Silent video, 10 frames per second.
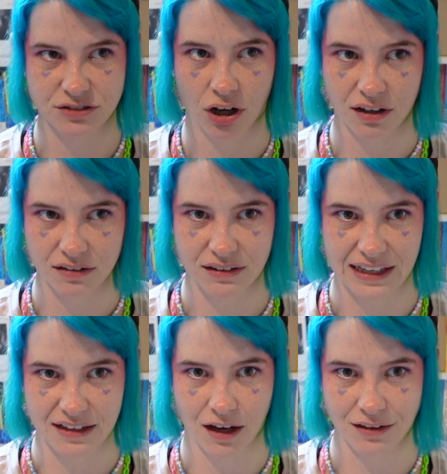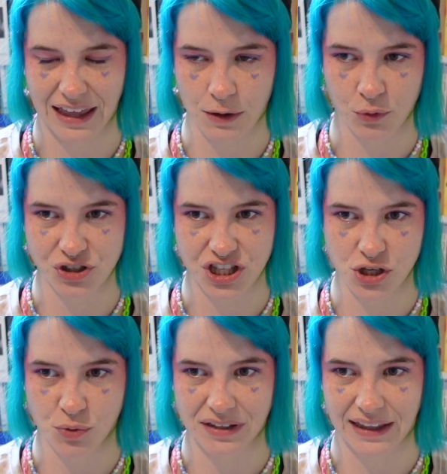not a language that
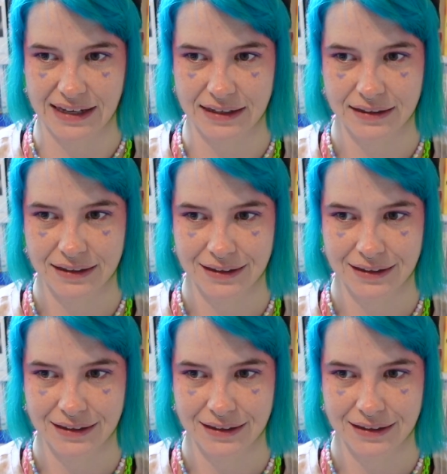you can like